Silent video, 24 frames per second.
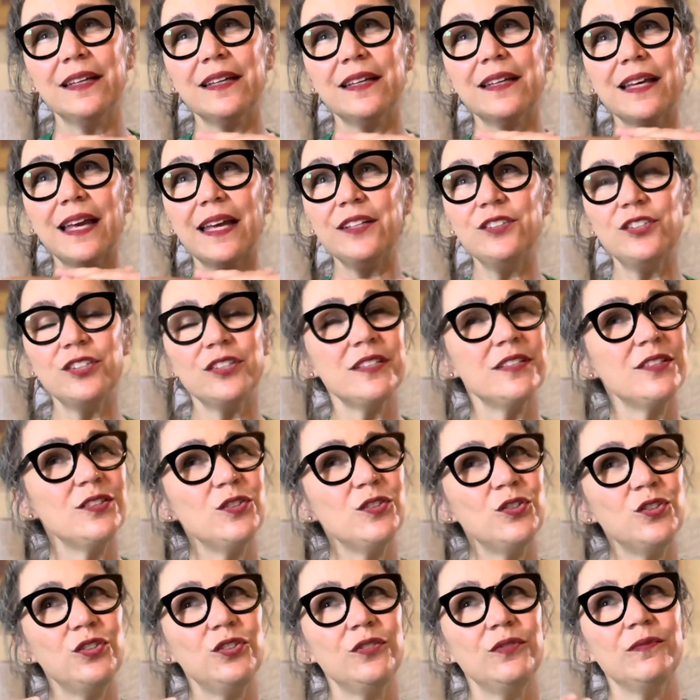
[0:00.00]
I just
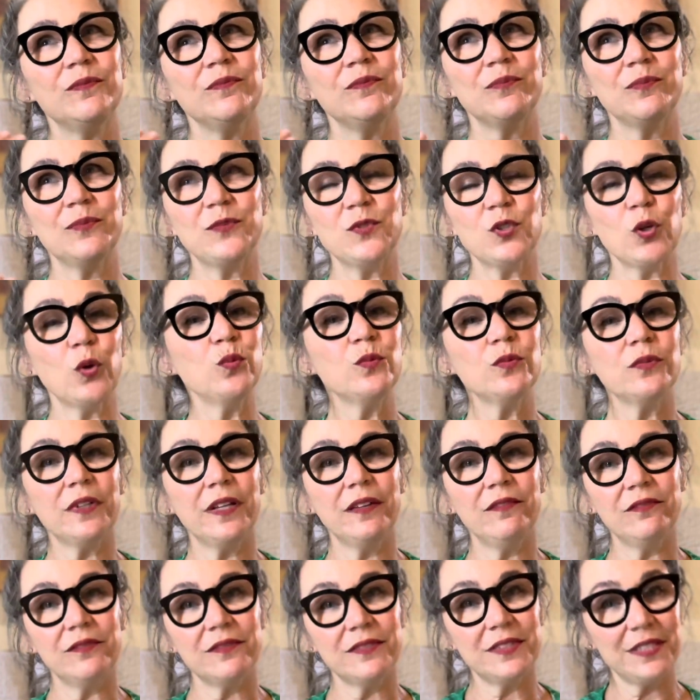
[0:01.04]
don't
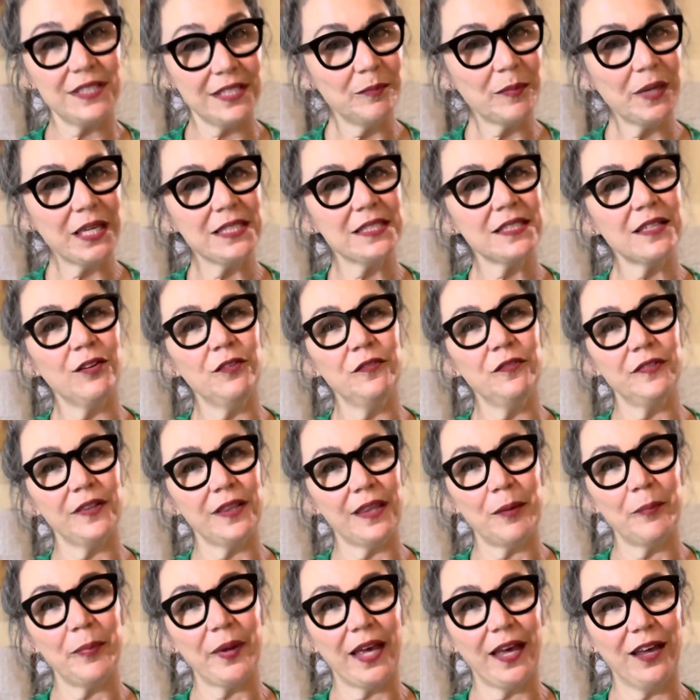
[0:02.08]
see myself in
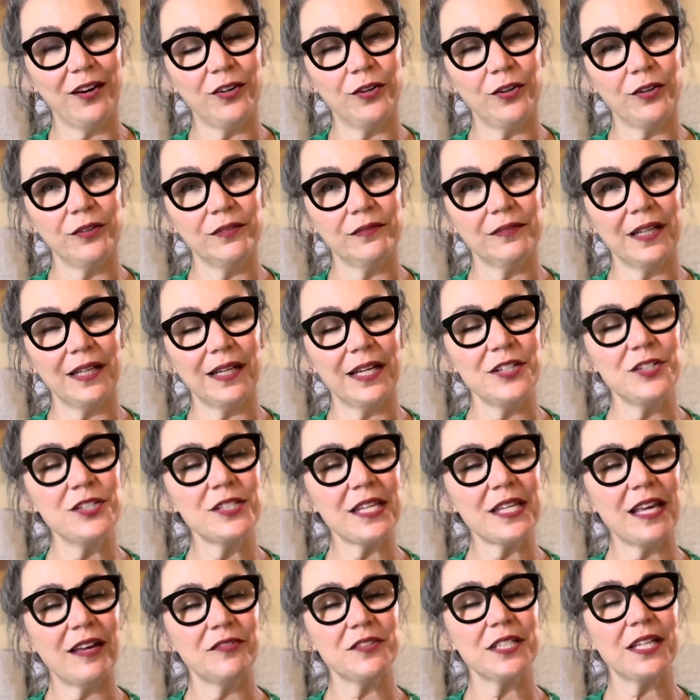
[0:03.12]
that pattern, and I just
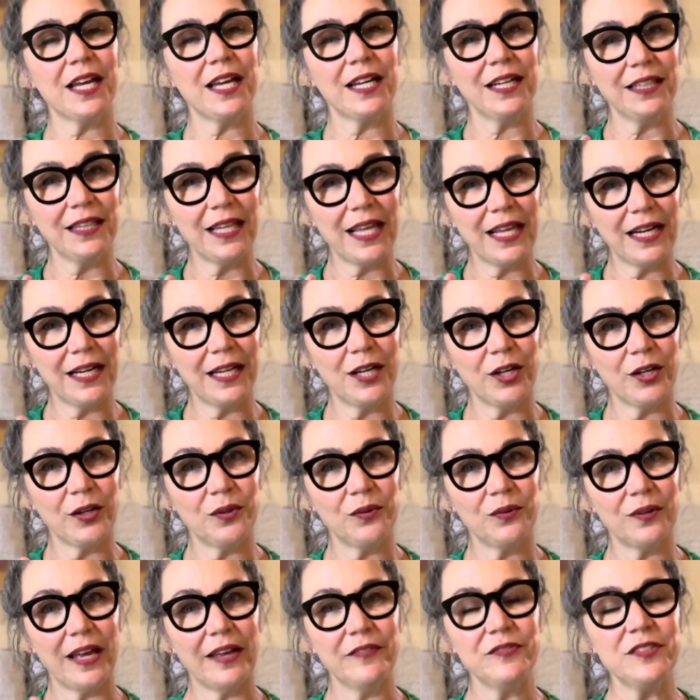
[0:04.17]
have to kind of let it go.
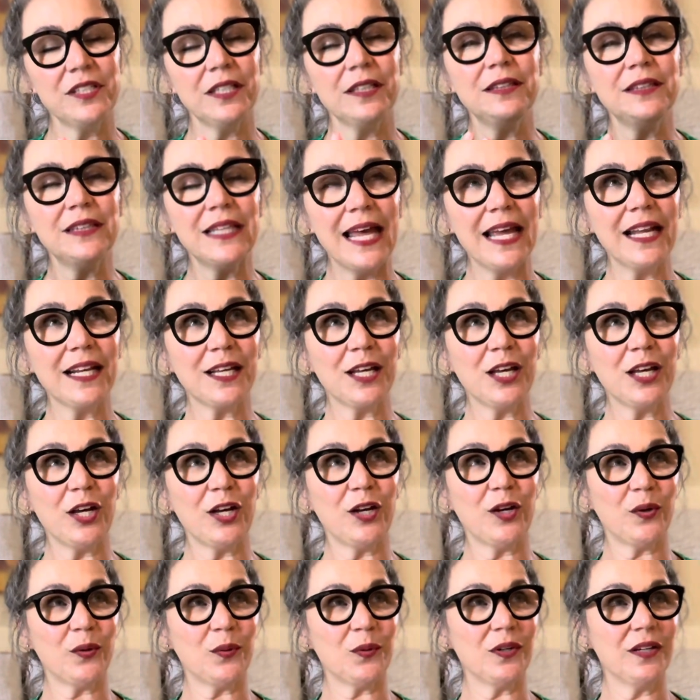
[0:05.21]
I have to let
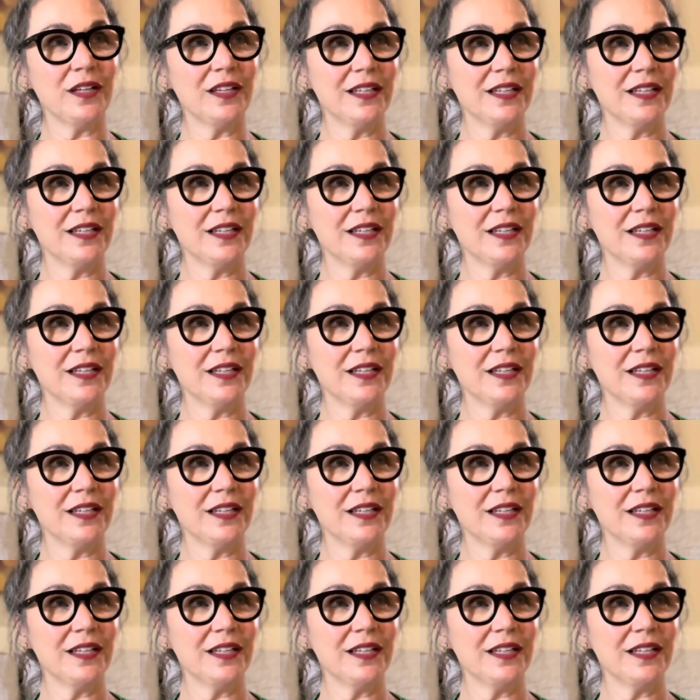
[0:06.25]
go